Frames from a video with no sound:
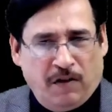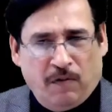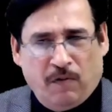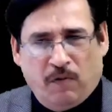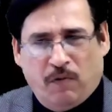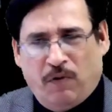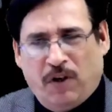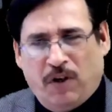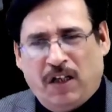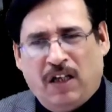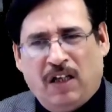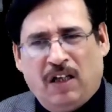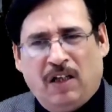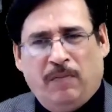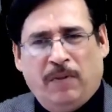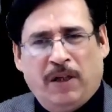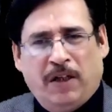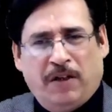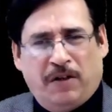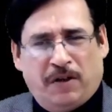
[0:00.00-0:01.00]
very
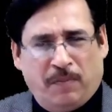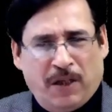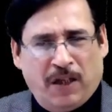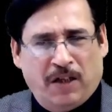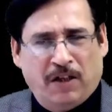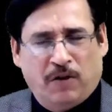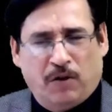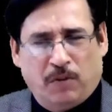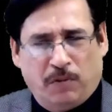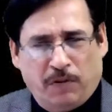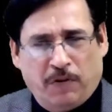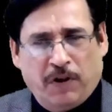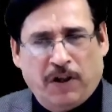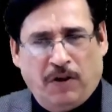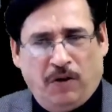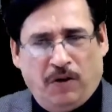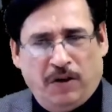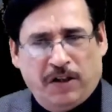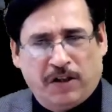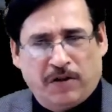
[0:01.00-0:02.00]
elementary manner, to be very
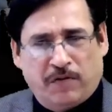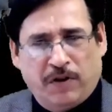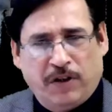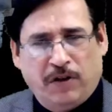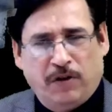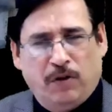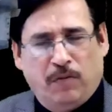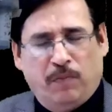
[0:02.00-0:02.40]
honest with you.